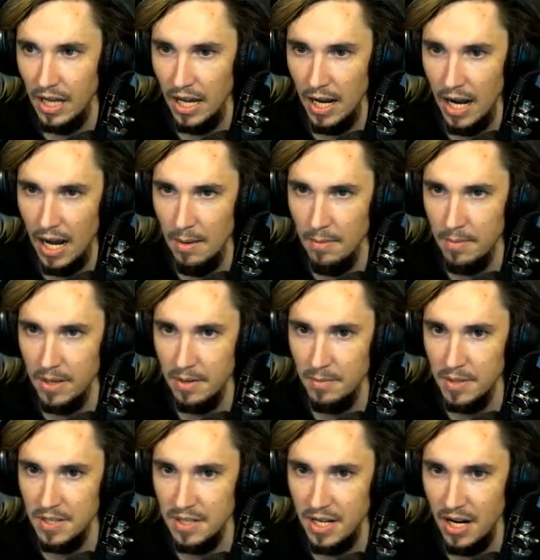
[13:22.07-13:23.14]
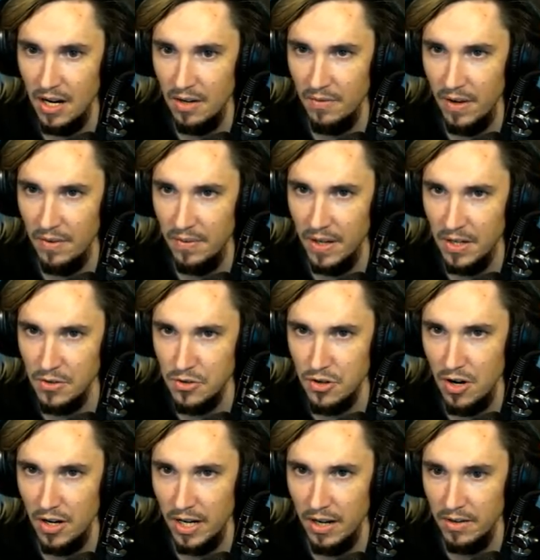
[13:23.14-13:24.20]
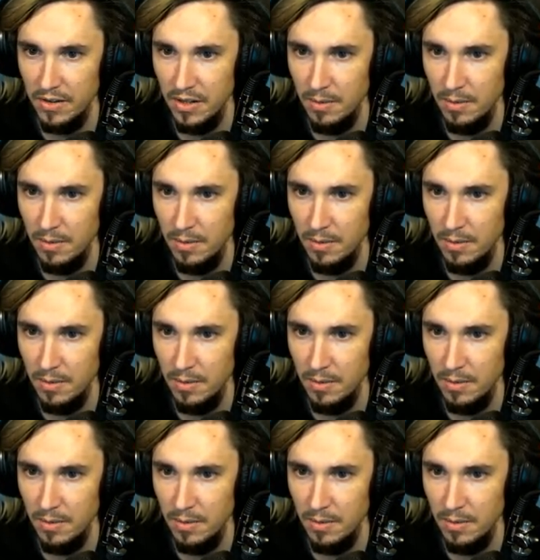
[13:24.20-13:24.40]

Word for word: I am going to be scared if I find a shark out here.